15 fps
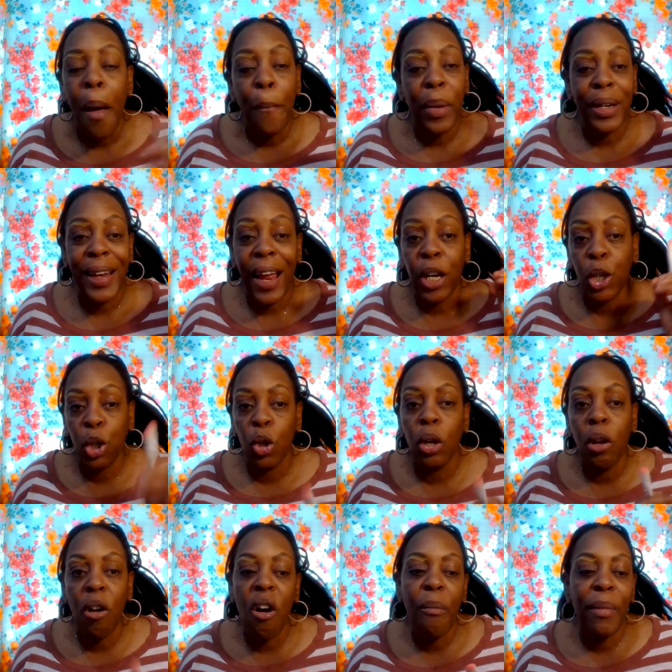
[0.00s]
but not too
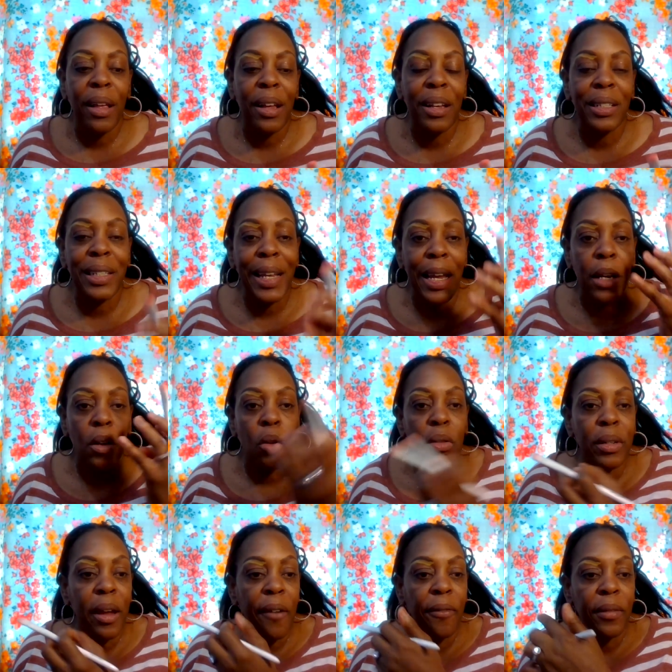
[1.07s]
long because it'll
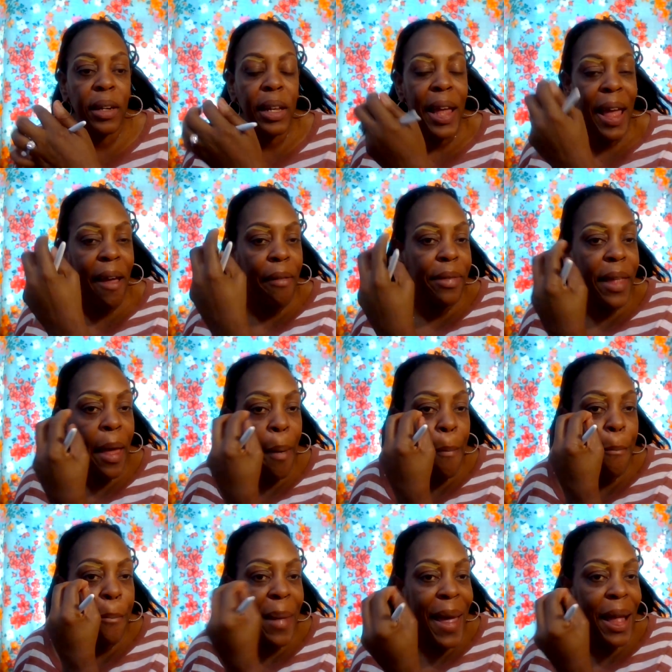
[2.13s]
definitely have that
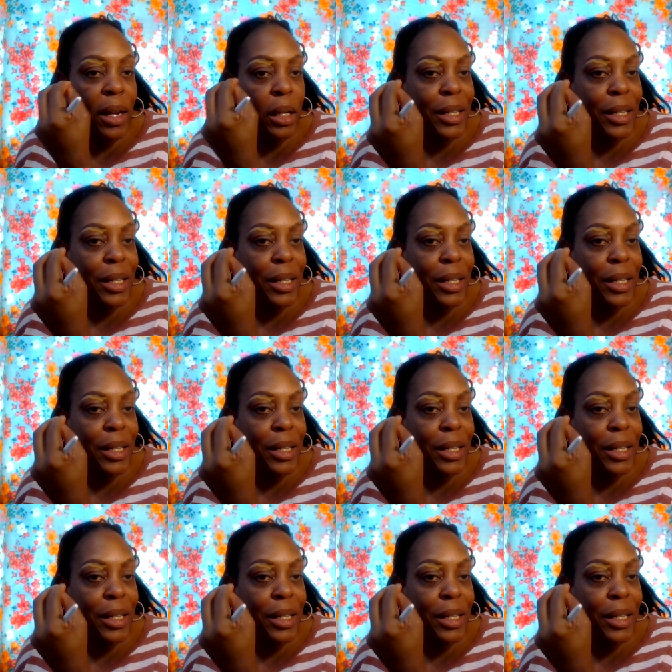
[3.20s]
matte